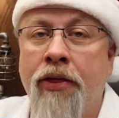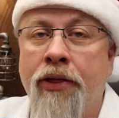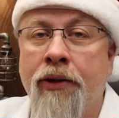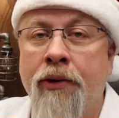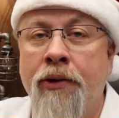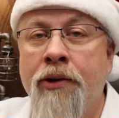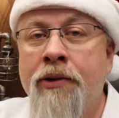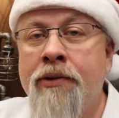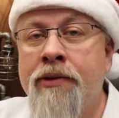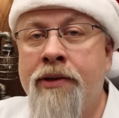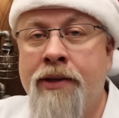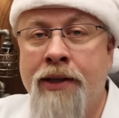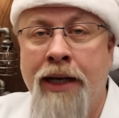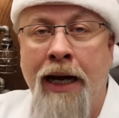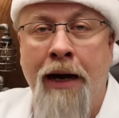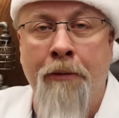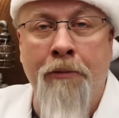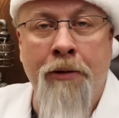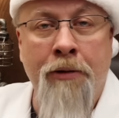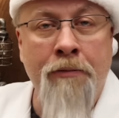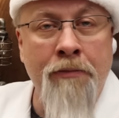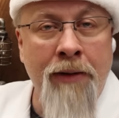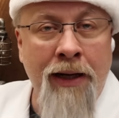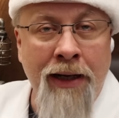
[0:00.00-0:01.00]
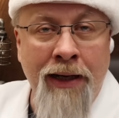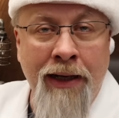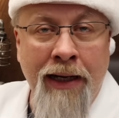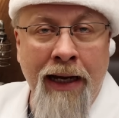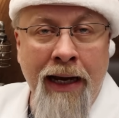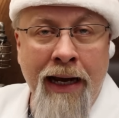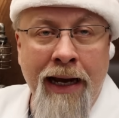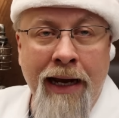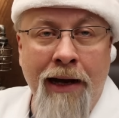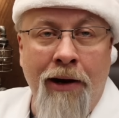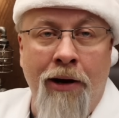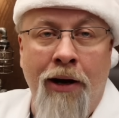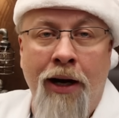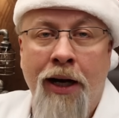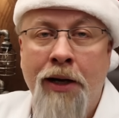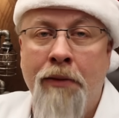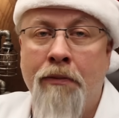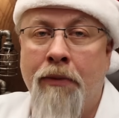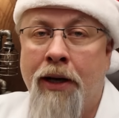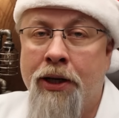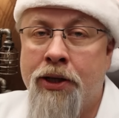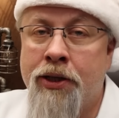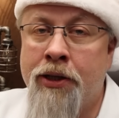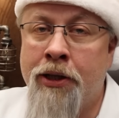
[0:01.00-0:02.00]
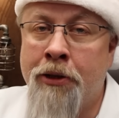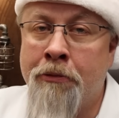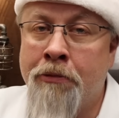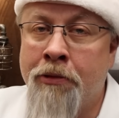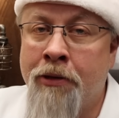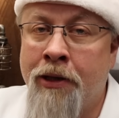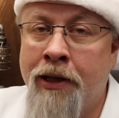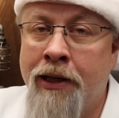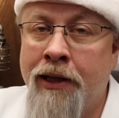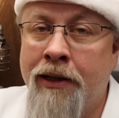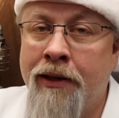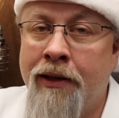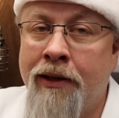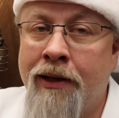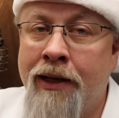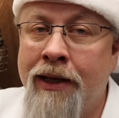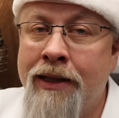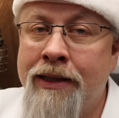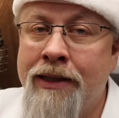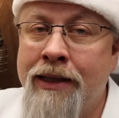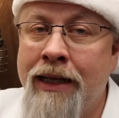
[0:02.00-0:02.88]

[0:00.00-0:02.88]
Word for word: through Cyber Monday on much of their product line,